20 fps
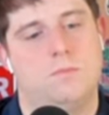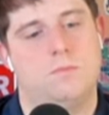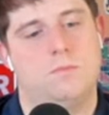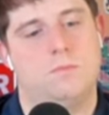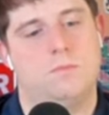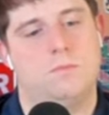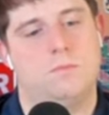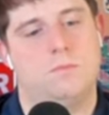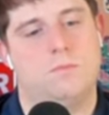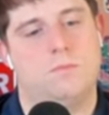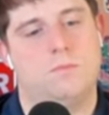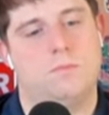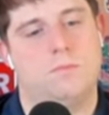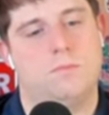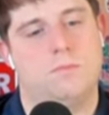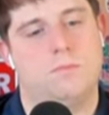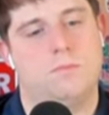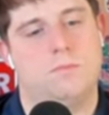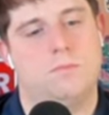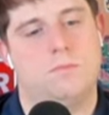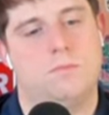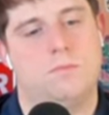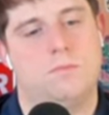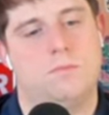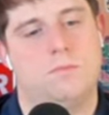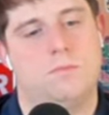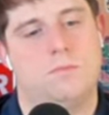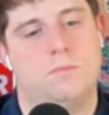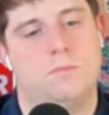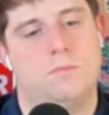
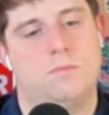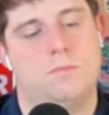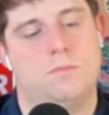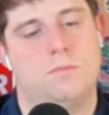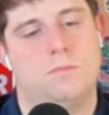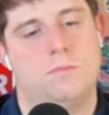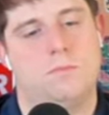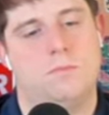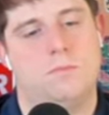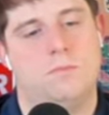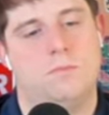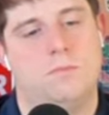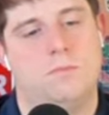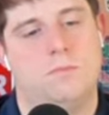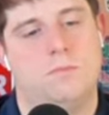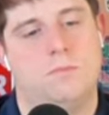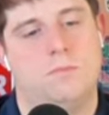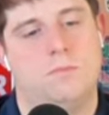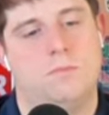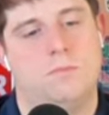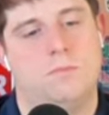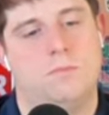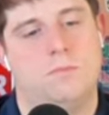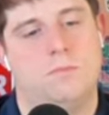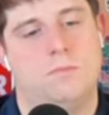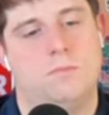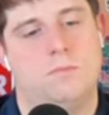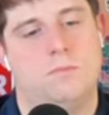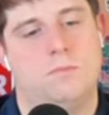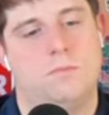
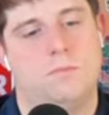[no speech]